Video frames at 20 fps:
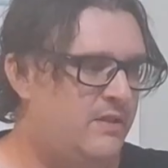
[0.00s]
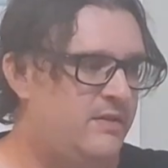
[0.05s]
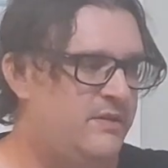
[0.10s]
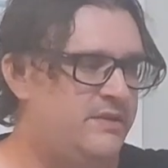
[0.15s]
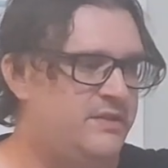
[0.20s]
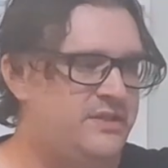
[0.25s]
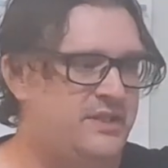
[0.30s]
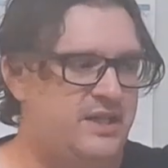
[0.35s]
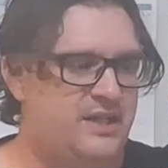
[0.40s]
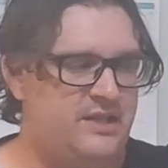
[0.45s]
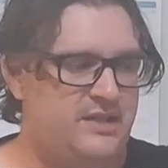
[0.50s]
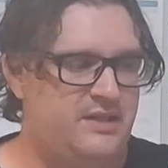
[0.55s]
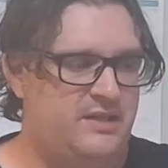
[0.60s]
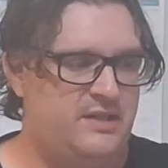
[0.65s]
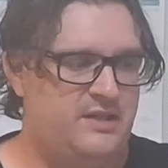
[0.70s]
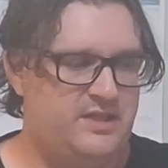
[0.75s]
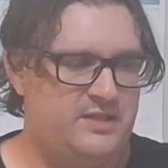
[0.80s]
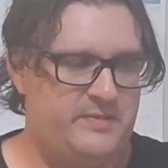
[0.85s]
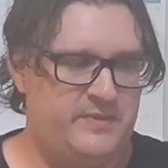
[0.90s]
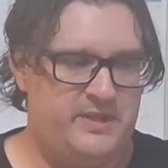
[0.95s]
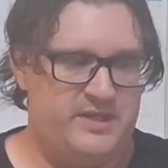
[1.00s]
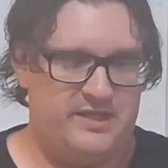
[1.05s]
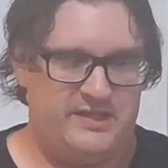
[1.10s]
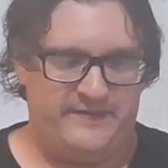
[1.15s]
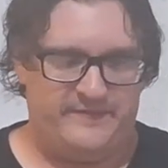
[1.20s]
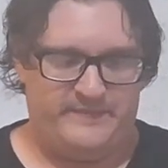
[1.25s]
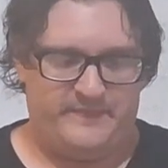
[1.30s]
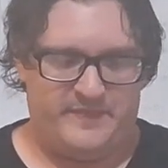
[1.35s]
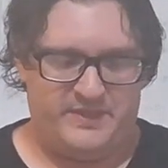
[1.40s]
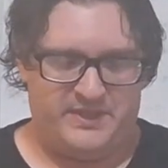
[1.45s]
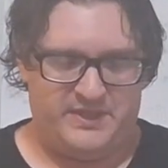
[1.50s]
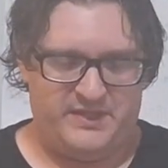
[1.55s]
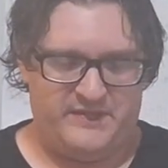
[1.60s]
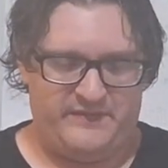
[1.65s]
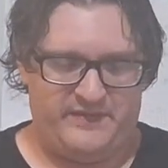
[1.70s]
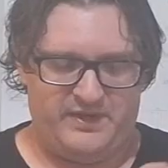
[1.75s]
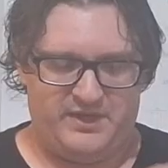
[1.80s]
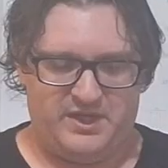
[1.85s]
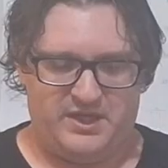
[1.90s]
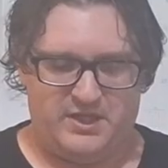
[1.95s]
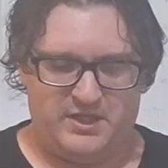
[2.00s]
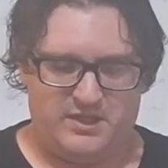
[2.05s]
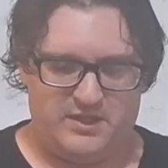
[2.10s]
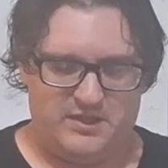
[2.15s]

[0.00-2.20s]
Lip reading: let's speaking of Pacific,